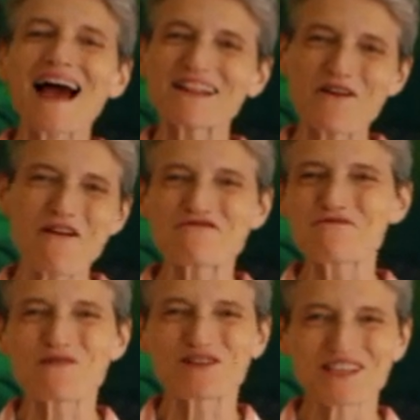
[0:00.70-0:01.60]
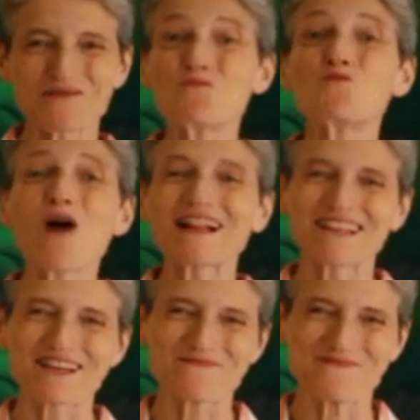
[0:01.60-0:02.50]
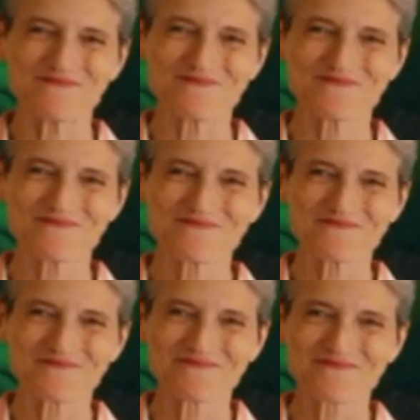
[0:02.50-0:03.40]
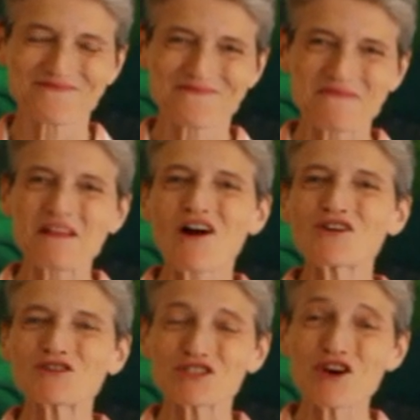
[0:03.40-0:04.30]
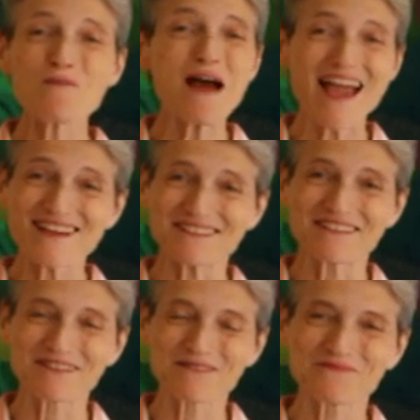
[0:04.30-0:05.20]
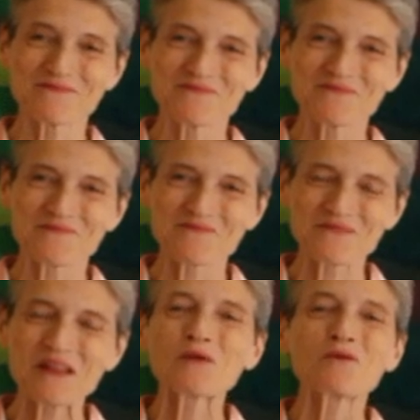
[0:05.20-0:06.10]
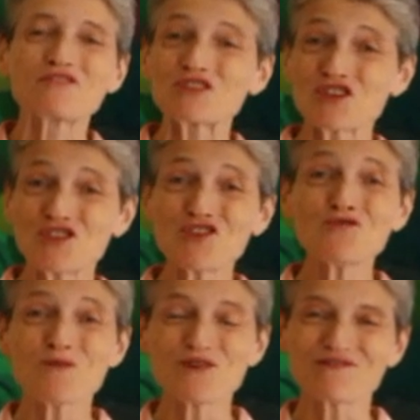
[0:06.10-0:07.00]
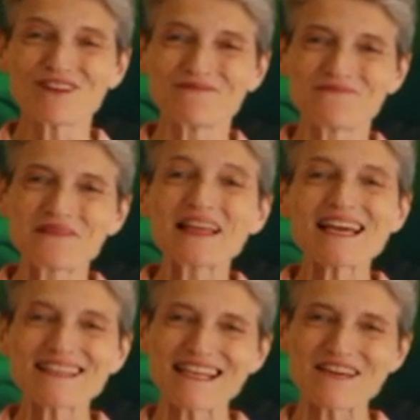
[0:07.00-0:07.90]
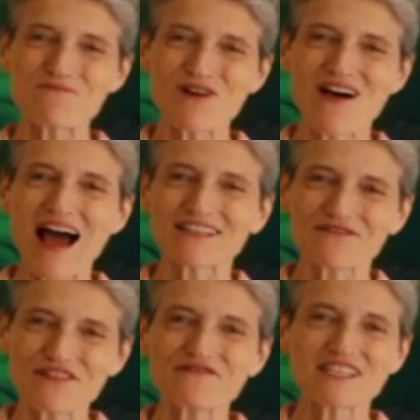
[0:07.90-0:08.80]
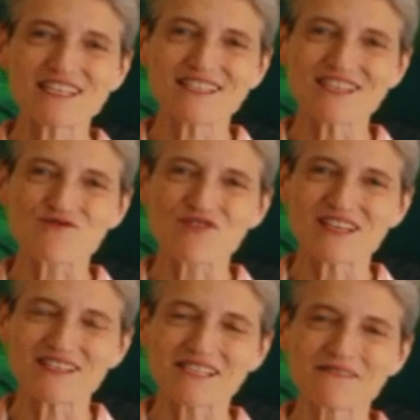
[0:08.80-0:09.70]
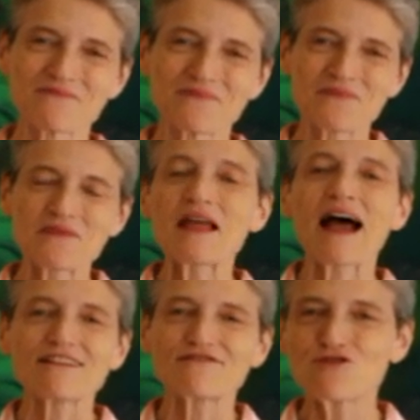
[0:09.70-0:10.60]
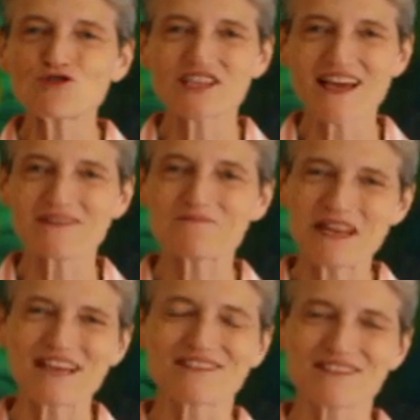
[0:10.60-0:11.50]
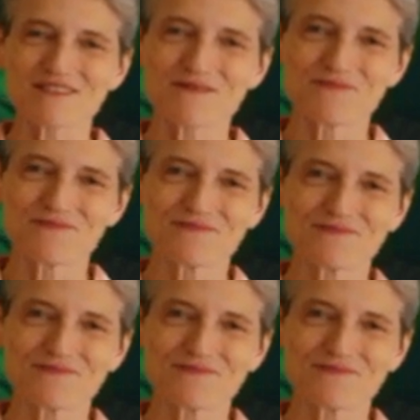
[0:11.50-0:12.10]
Hello everybody, welcome. On October 8th, we've got a new moon in Libra at 15 degrees and 48 minutes.